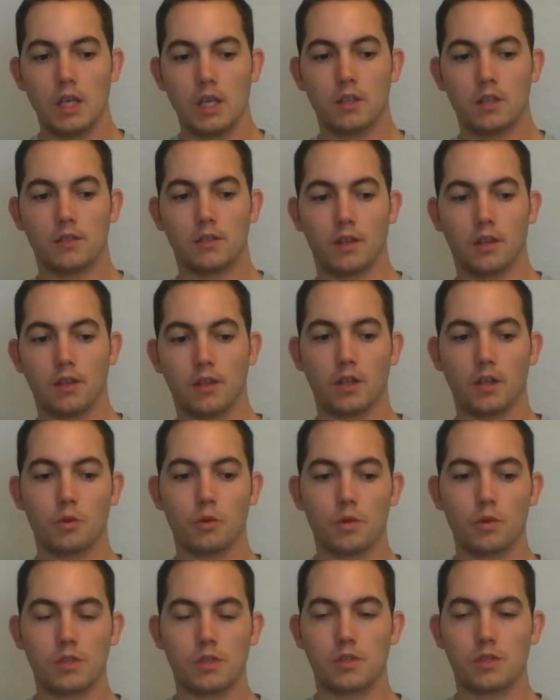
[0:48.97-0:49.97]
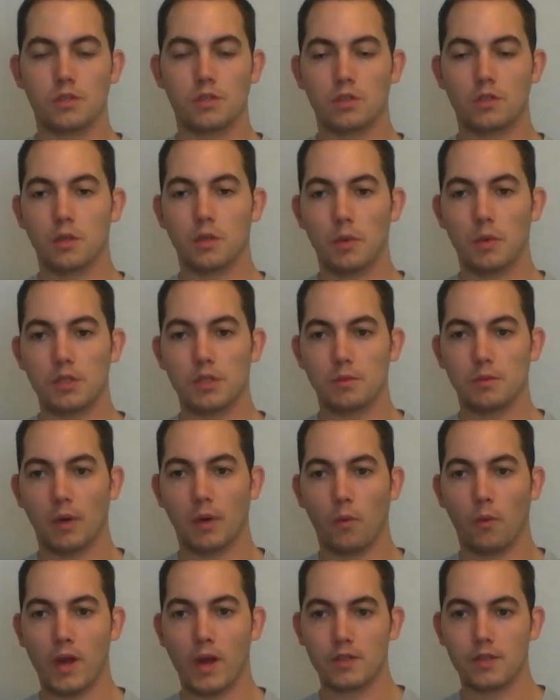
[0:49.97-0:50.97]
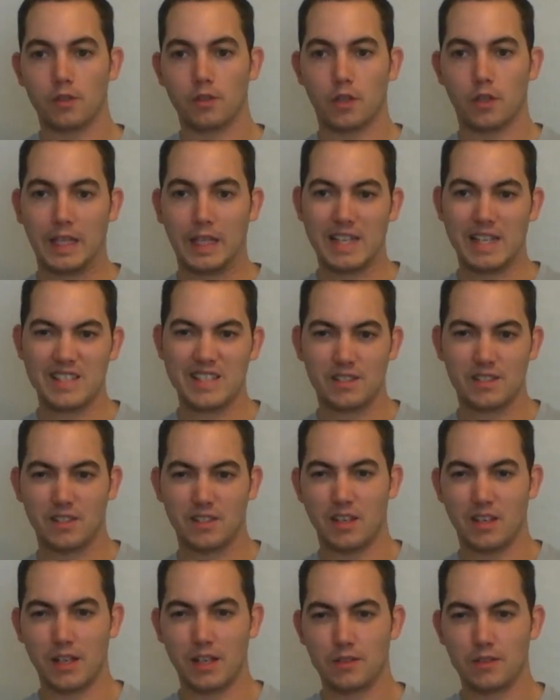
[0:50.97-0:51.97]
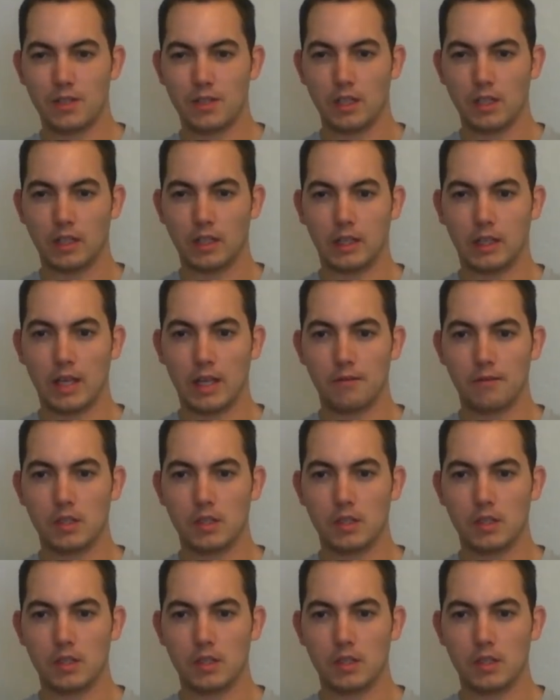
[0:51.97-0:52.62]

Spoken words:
The Titanic was commissioned by White Star Lines in 1911,